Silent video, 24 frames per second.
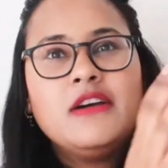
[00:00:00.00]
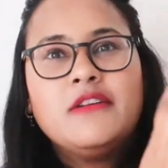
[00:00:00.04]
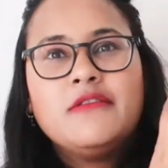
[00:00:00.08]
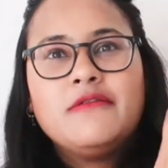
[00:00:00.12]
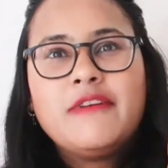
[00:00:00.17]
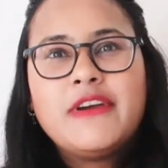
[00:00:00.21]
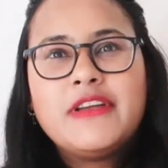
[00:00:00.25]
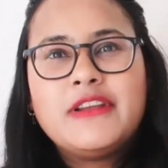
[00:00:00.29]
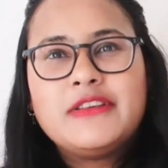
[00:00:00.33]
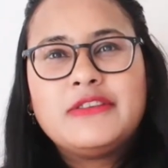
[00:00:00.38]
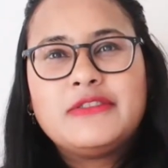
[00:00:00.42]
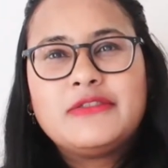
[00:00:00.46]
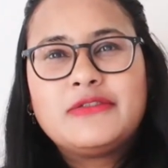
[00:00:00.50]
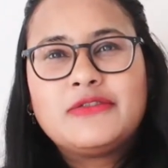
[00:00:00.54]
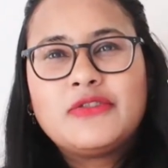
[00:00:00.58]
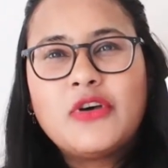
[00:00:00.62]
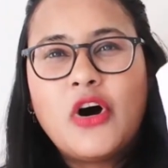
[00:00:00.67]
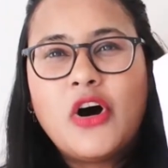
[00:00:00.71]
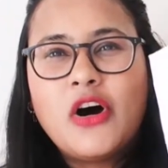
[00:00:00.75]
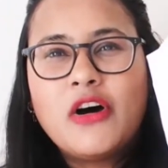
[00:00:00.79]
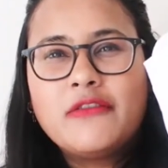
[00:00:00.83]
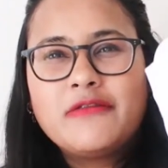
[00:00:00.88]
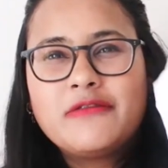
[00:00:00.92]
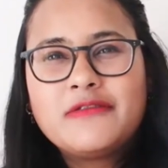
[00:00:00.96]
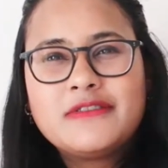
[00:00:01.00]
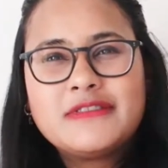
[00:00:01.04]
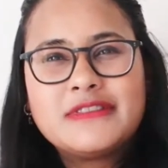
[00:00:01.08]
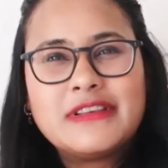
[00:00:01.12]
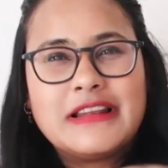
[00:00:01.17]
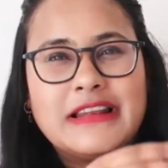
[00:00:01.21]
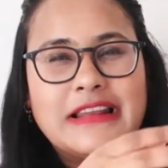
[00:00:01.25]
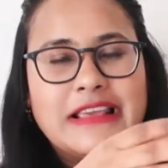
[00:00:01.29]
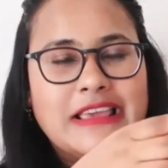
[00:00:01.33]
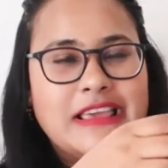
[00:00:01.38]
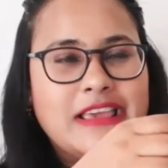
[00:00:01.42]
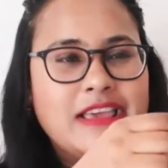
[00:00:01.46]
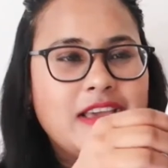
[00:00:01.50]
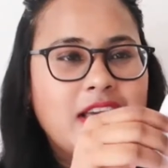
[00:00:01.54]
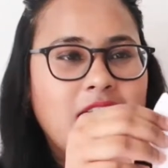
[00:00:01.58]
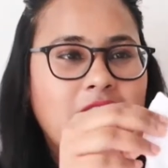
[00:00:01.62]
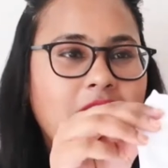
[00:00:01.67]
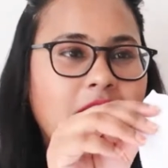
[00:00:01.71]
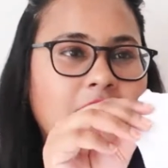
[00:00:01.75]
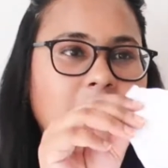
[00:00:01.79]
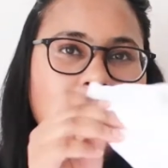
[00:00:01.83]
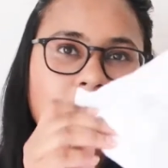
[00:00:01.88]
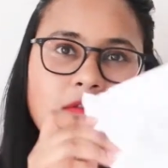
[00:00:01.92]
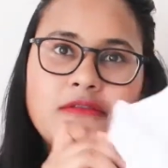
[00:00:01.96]
very soft, silky
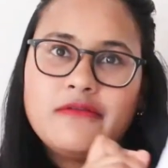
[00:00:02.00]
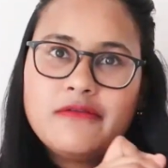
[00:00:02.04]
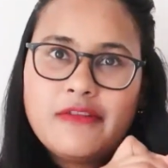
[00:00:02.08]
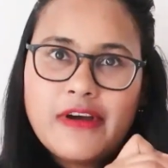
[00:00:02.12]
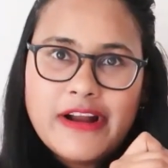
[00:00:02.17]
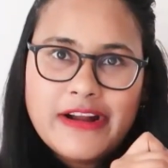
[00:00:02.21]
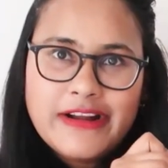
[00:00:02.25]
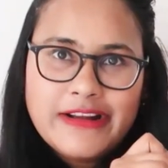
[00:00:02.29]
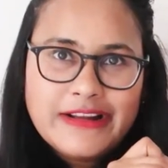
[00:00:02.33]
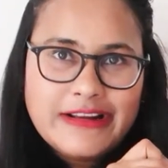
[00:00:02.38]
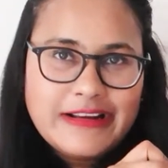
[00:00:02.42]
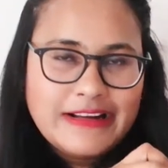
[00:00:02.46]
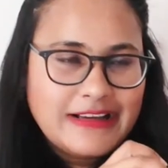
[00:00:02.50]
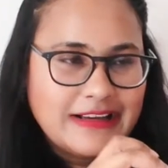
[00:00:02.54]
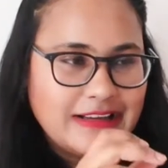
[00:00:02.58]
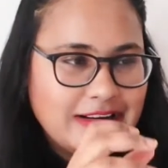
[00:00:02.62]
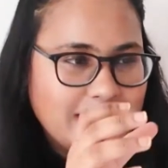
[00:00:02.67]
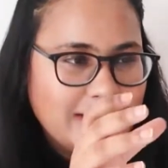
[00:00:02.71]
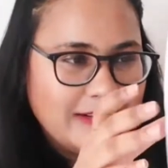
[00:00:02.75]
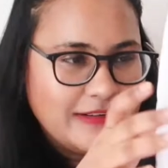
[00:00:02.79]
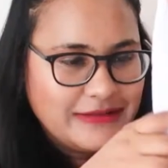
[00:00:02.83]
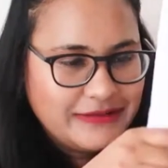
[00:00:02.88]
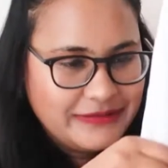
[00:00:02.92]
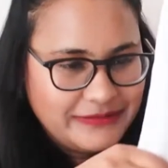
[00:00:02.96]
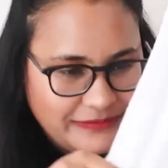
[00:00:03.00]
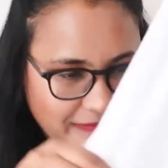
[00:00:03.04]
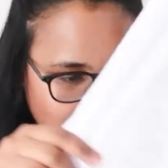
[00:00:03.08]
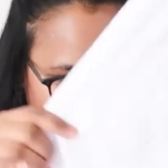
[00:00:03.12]
and white in color.